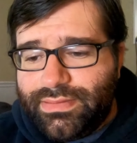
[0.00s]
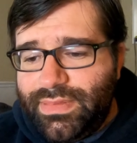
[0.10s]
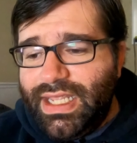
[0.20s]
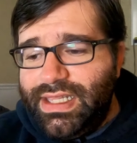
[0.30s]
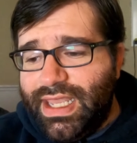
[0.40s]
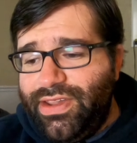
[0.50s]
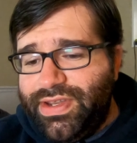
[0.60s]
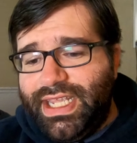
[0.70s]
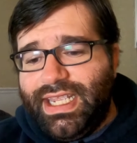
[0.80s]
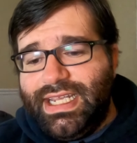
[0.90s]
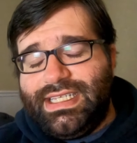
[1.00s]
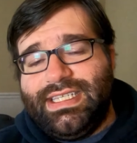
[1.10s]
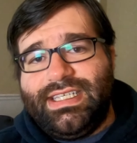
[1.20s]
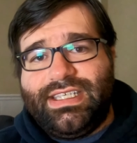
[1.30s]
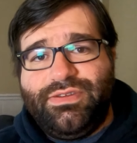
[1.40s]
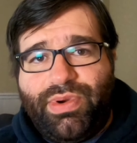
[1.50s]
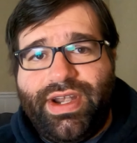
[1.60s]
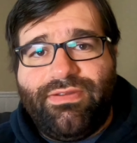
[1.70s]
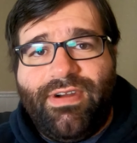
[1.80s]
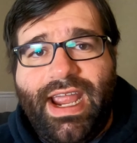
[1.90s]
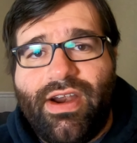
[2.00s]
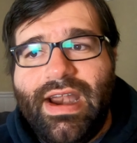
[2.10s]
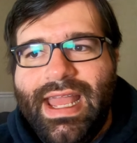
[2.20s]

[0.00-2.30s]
The other thing is this is pretty rare.